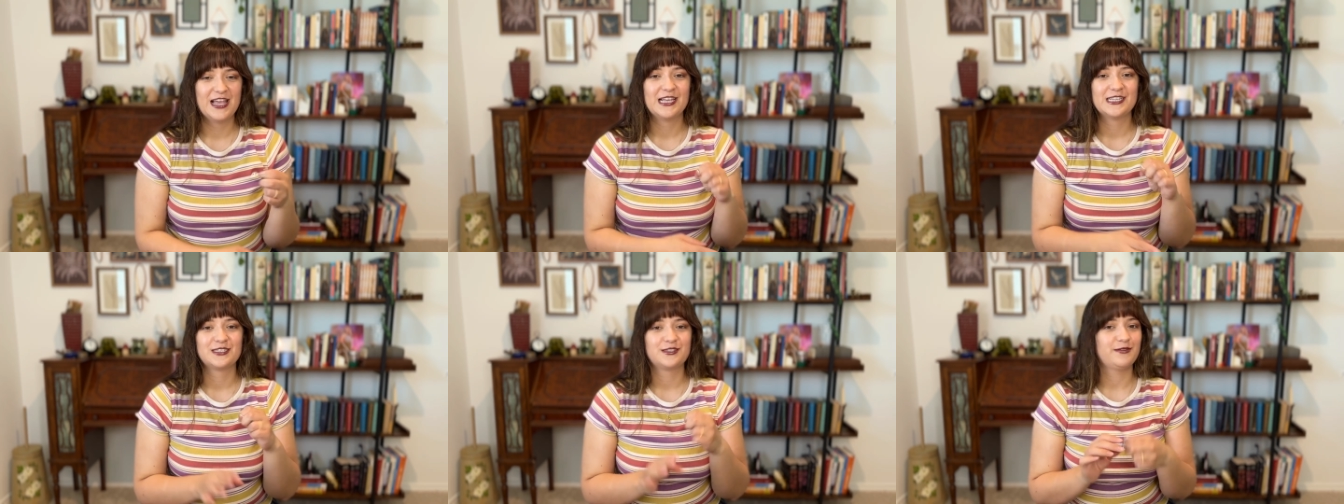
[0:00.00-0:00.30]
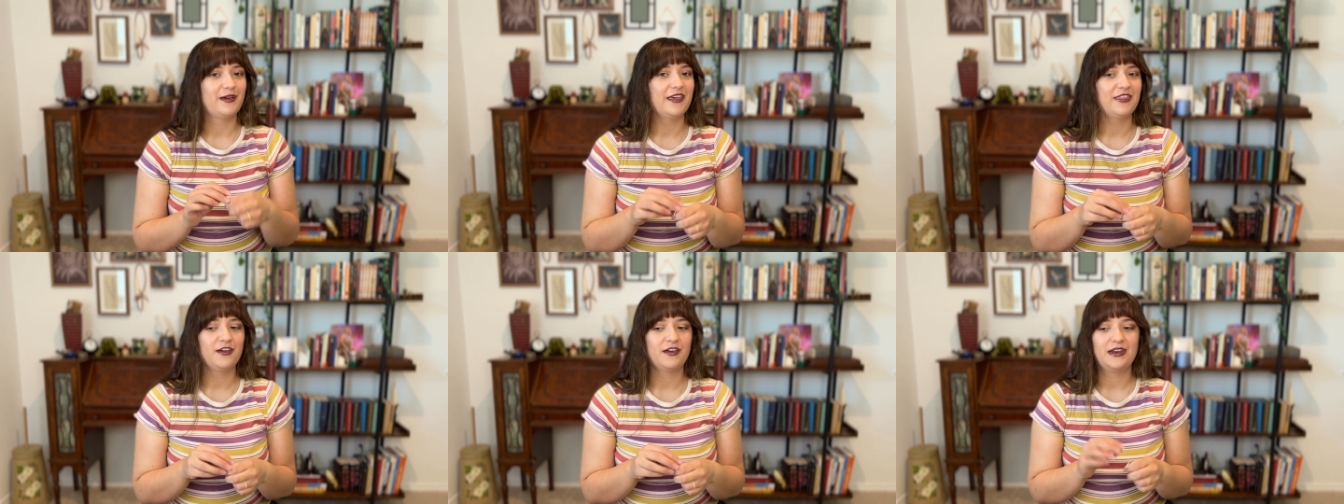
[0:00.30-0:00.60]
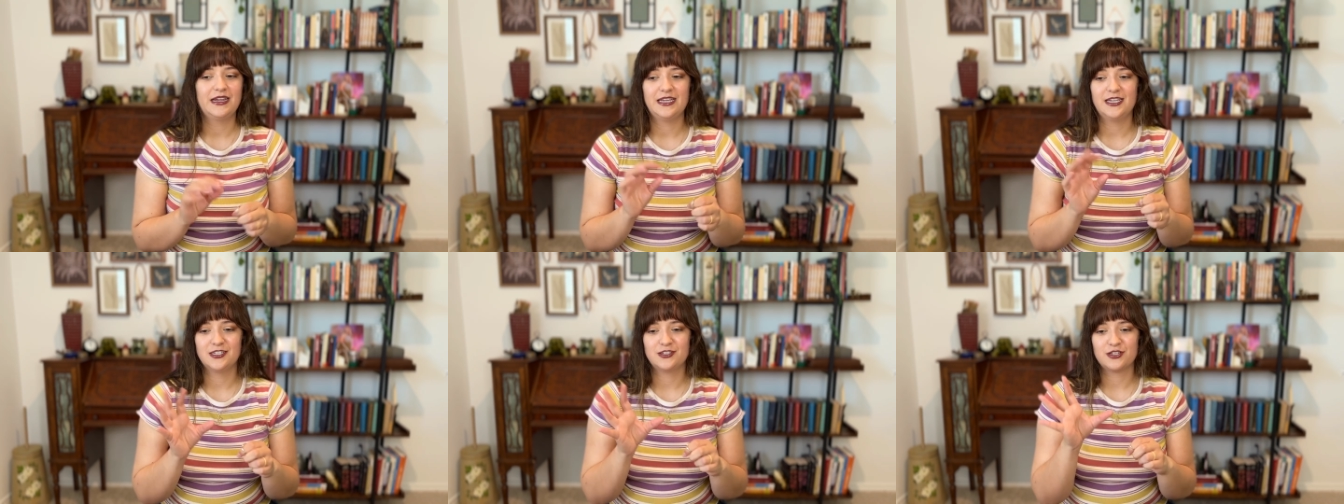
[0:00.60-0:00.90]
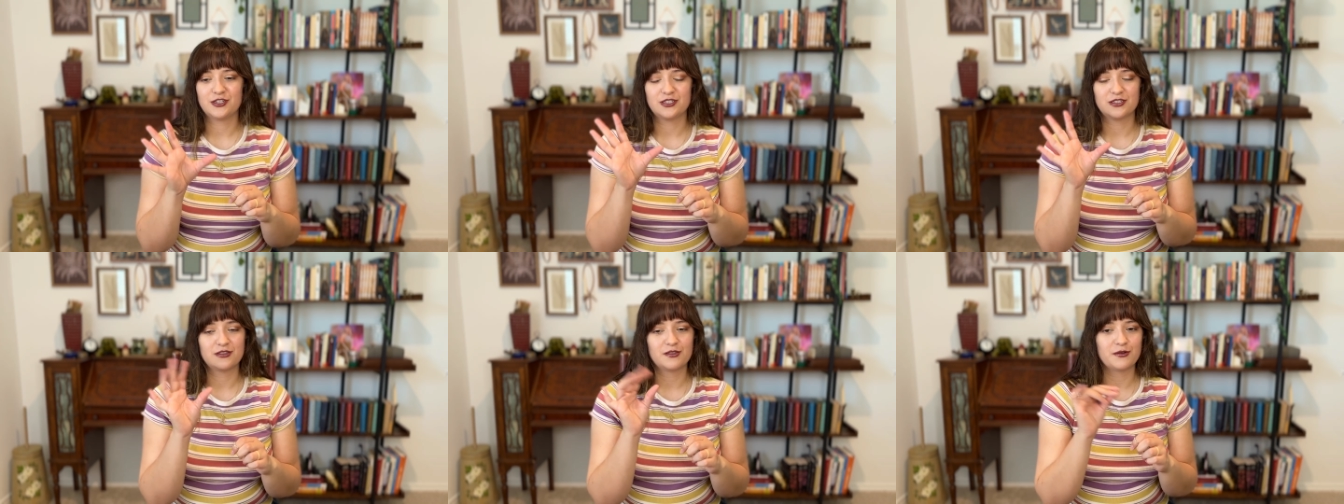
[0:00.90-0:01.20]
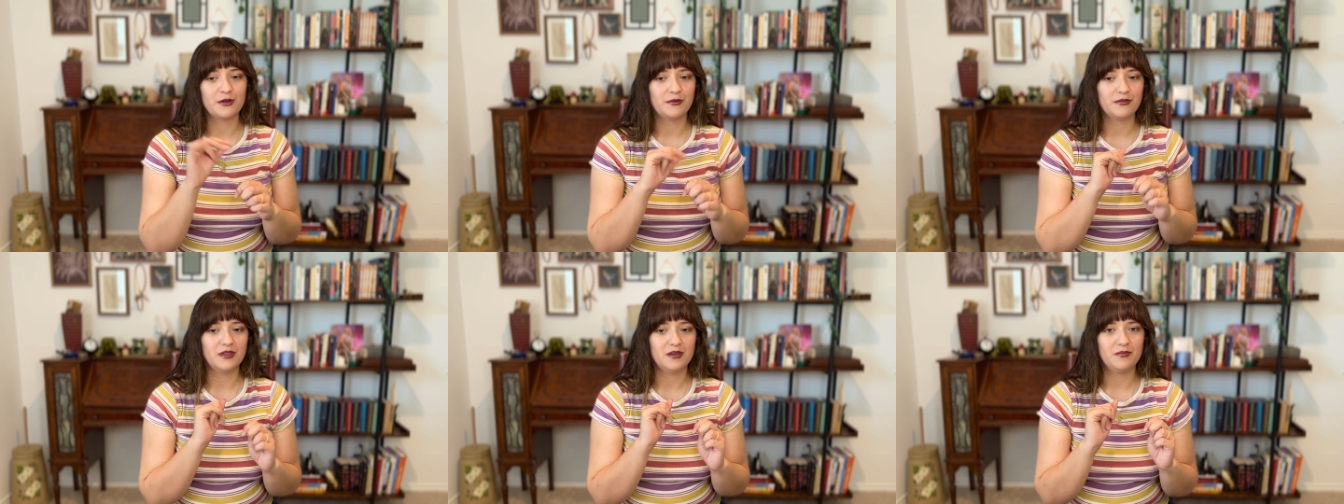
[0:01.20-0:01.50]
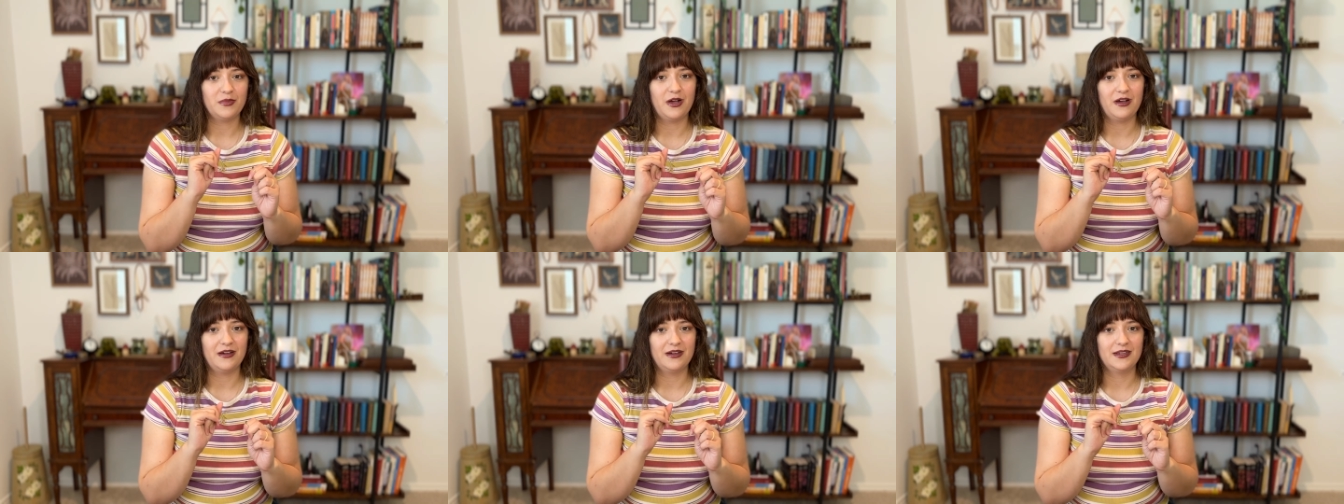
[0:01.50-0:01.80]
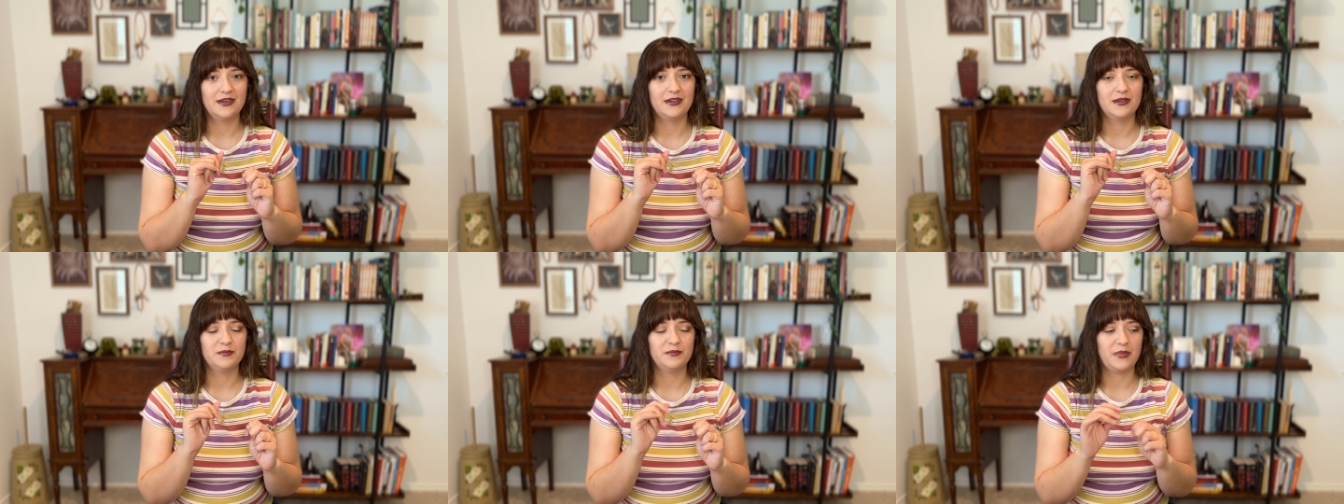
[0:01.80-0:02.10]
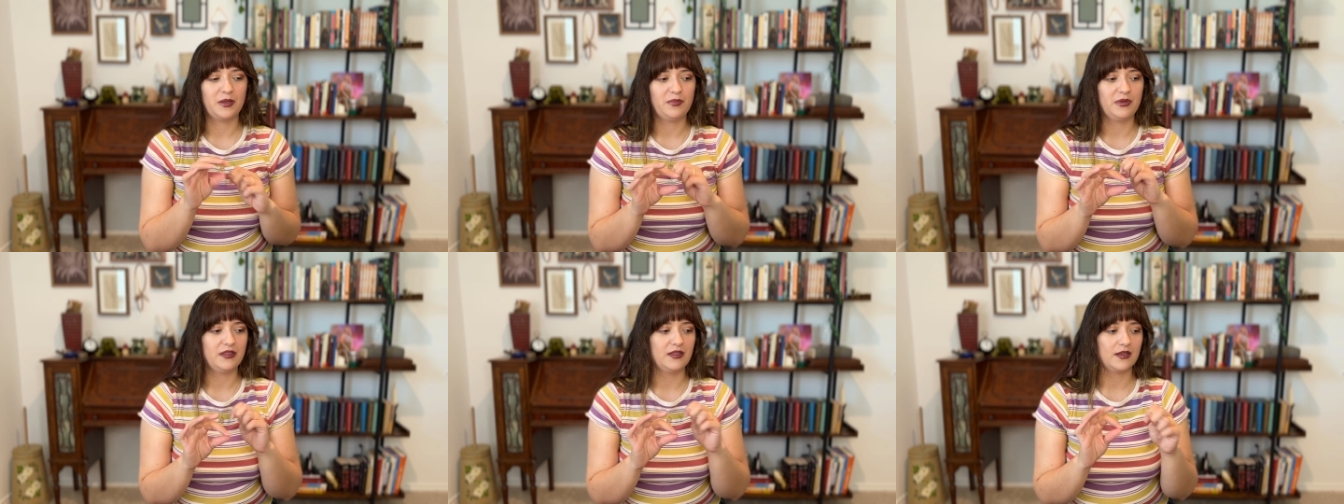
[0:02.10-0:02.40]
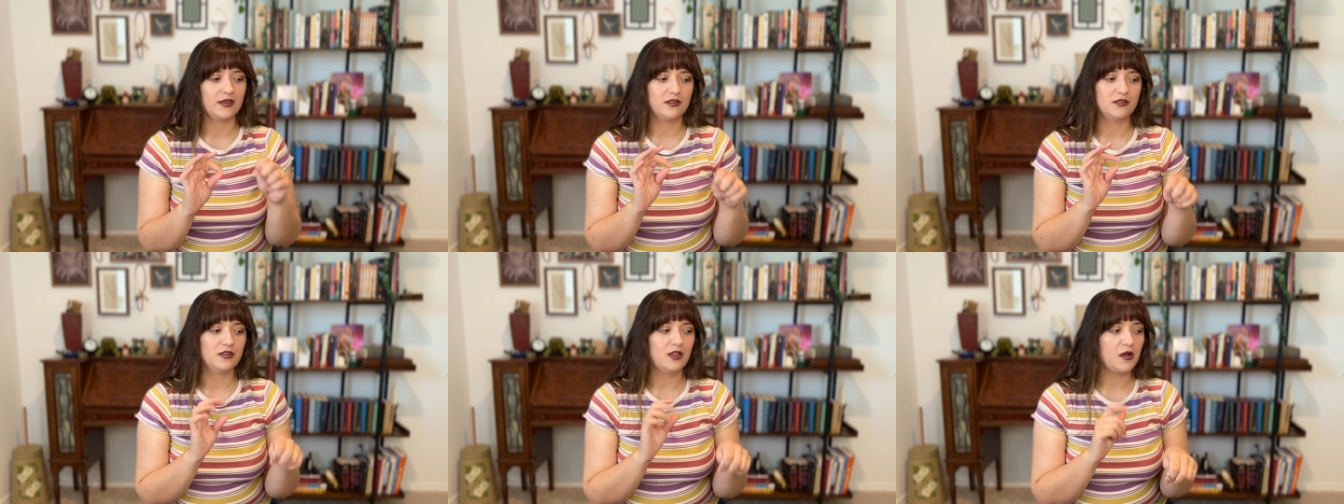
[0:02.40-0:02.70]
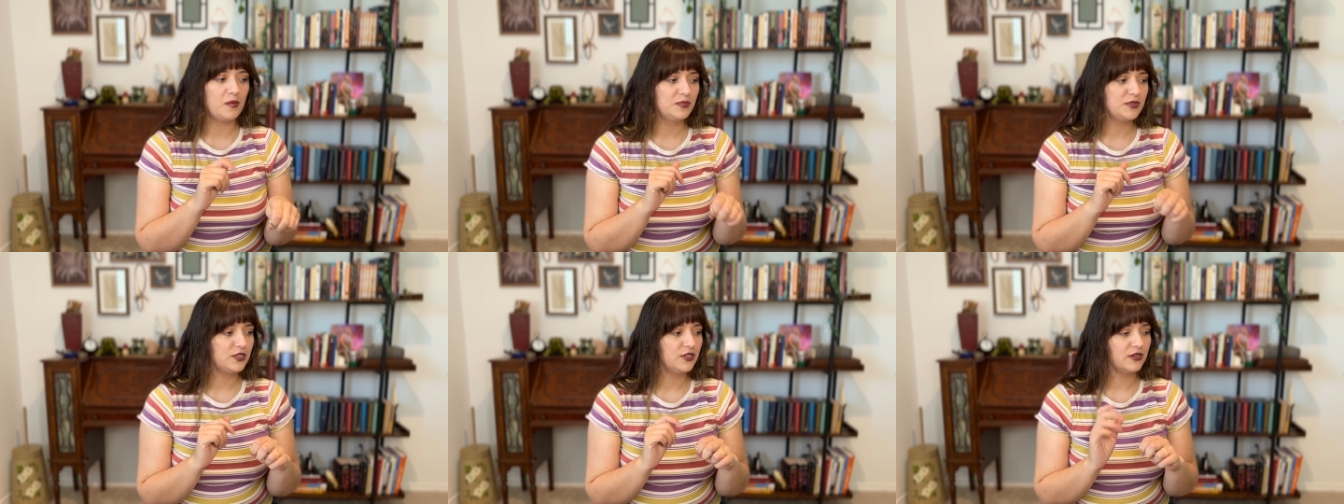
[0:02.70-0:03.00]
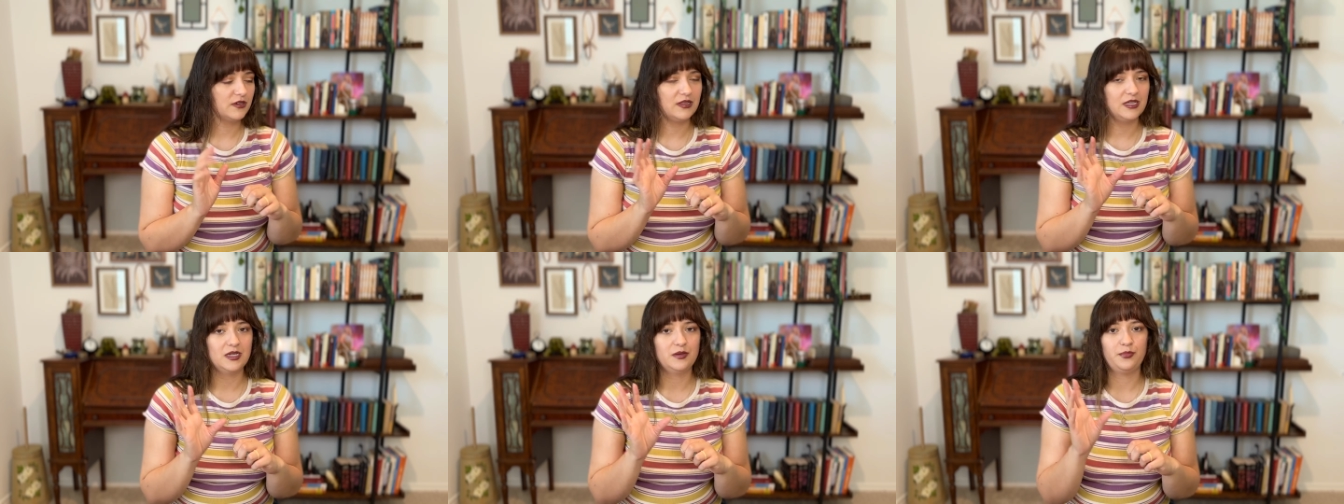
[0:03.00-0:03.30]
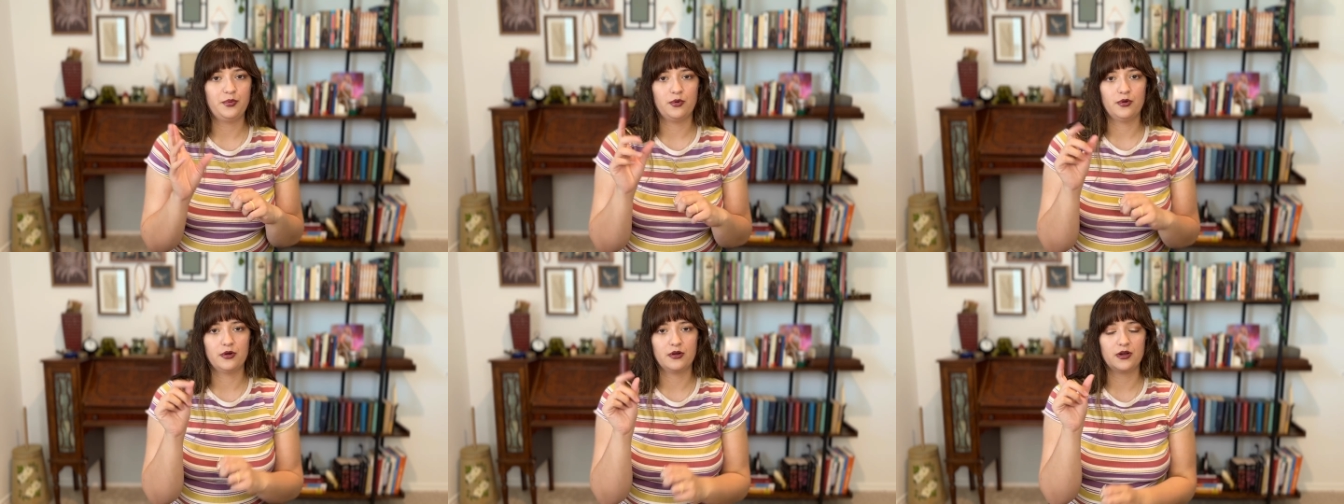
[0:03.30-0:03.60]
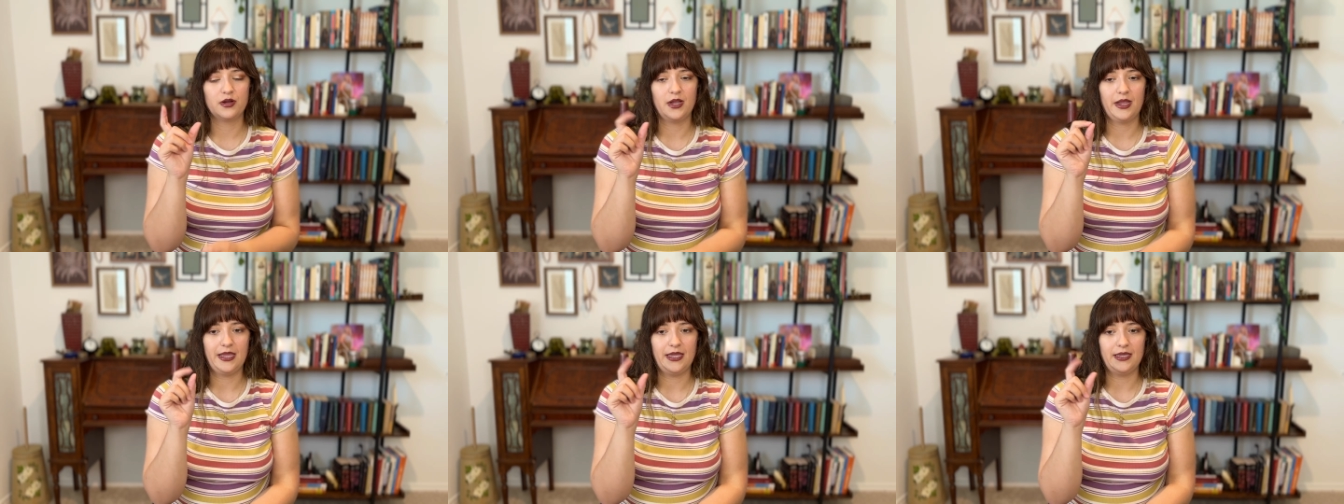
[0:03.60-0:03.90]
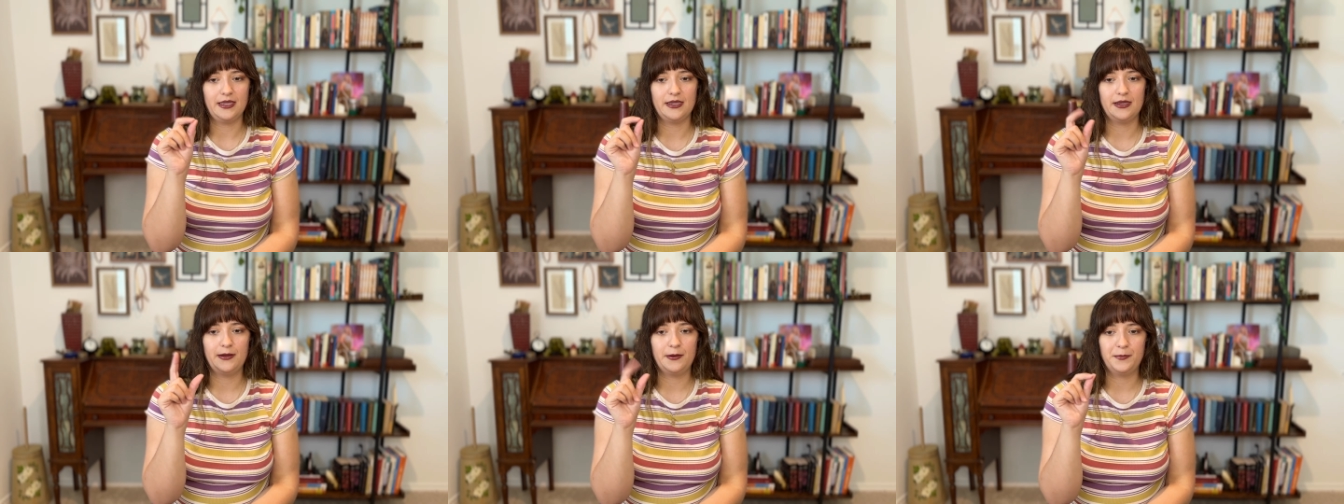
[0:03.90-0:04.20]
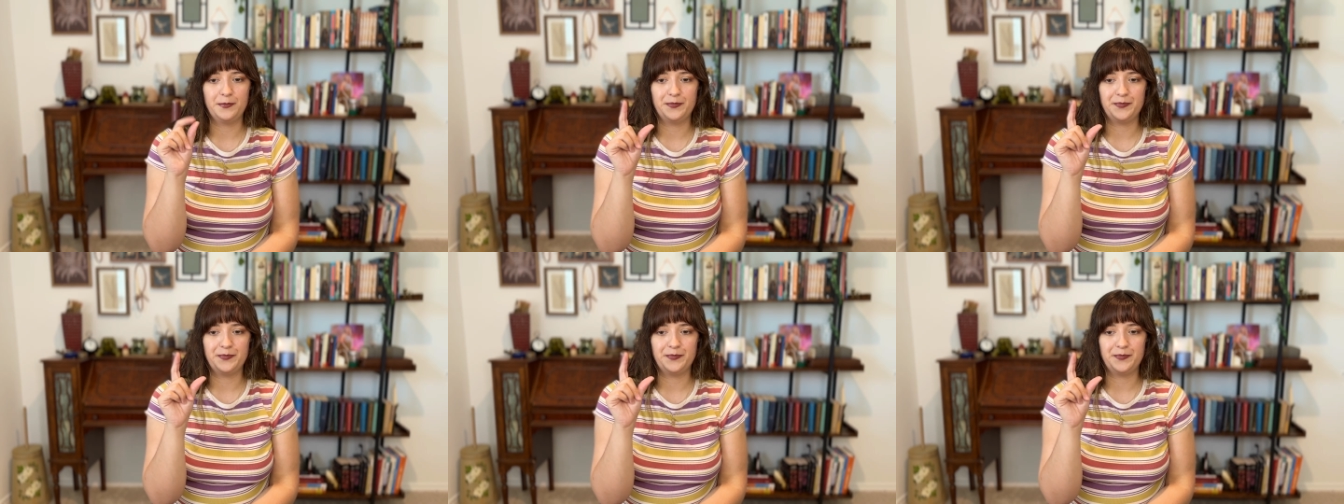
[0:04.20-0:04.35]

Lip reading: So I thought I could just throw them on maybe like a lobster clip or a